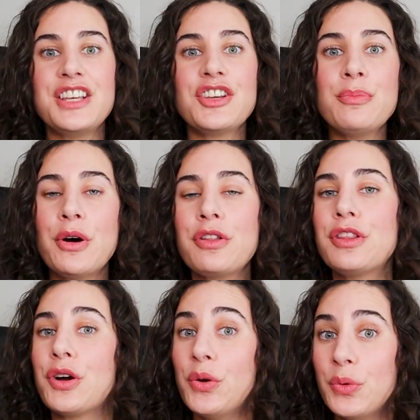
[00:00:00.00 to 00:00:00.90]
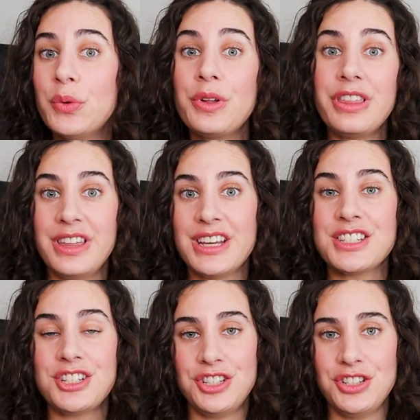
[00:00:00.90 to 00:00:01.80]
these are both the cool
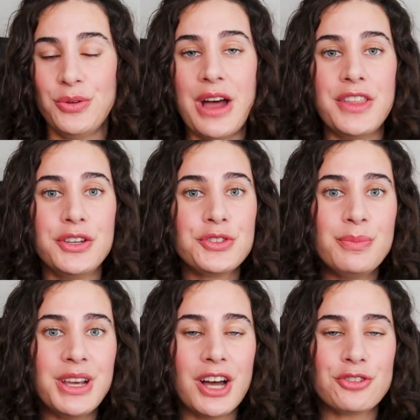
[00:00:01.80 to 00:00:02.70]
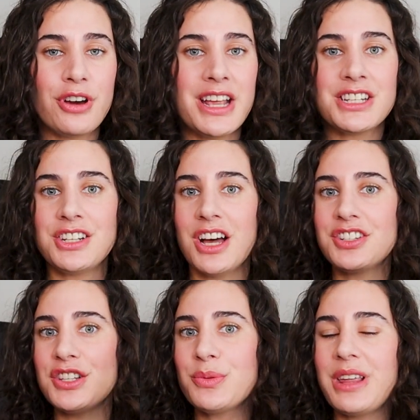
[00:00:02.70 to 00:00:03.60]
things to do and that you should be on trend not
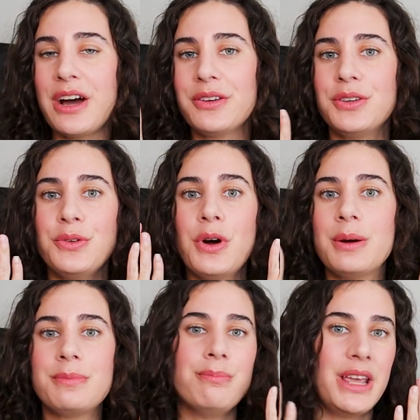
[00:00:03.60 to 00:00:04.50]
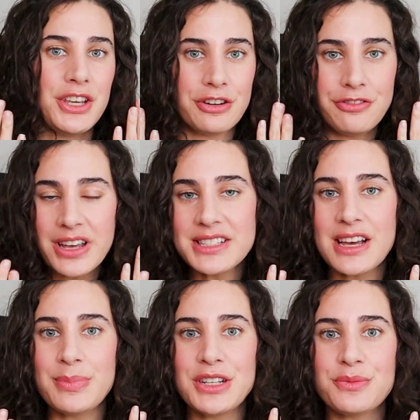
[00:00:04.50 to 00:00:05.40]
just with how you make your face
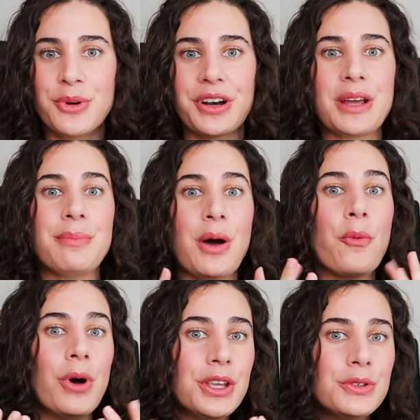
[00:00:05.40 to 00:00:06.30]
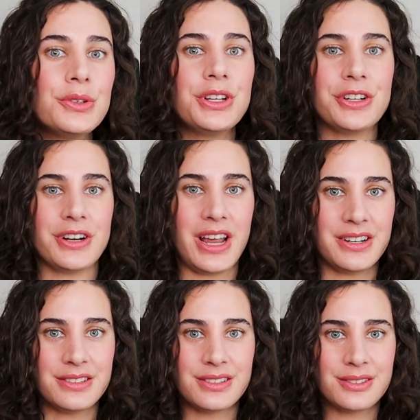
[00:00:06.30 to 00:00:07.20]
up each morning, but what you do to your
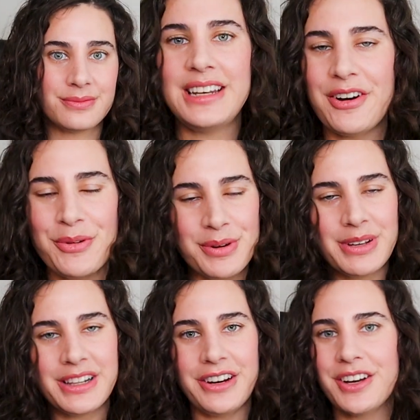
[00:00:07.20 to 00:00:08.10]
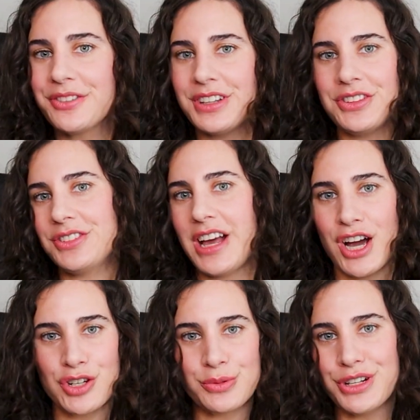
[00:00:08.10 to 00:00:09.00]
nails. Now, I want to be clear, I don't think there's
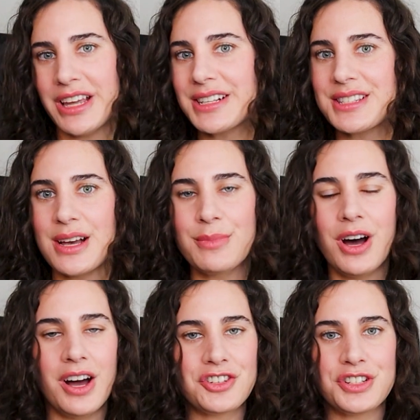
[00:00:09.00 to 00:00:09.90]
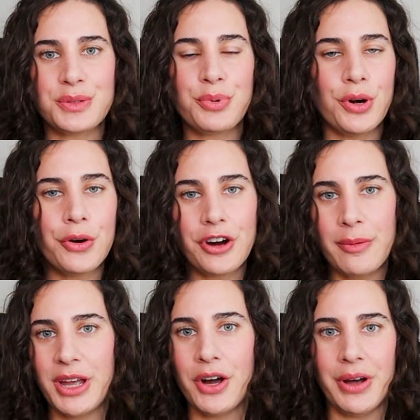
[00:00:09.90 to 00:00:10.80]
actual subconscious
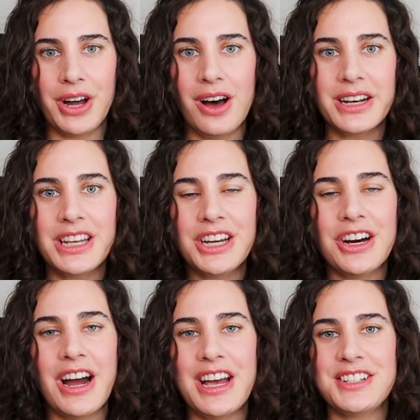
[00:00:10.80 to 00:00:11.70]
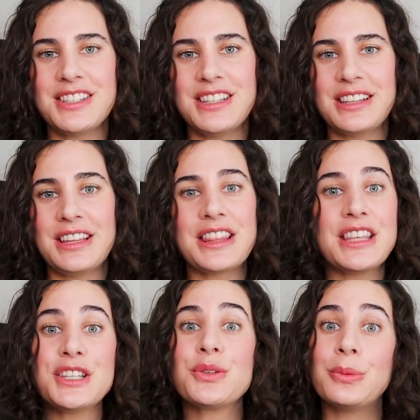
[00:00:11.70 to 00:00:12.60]
programming going on here. I just think that
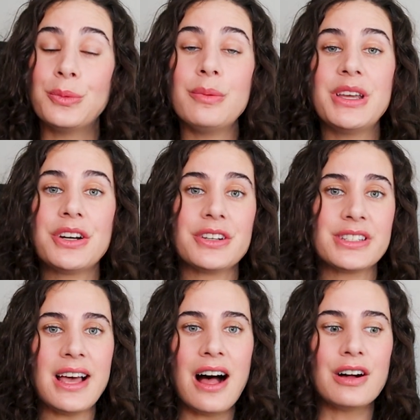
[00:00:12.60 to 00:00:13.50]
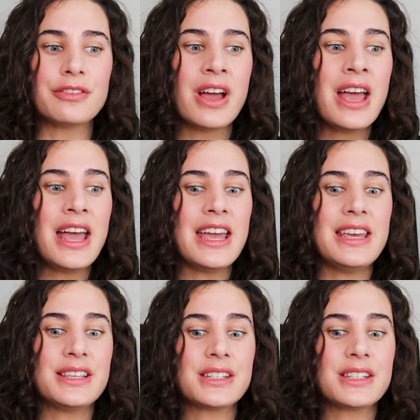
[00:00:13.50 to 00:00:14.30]
this woman herself is